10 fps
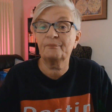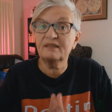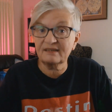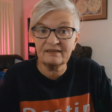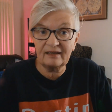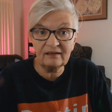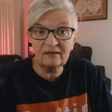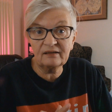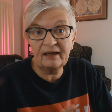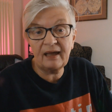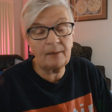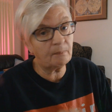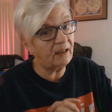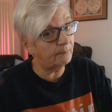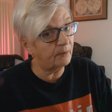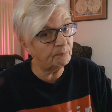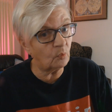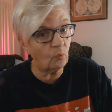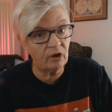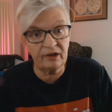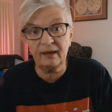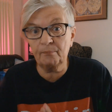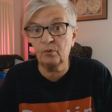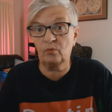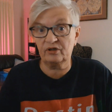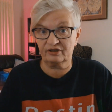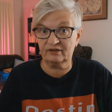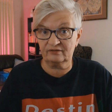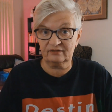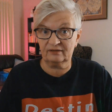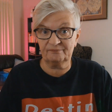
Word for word: But secondly, and maybe more important,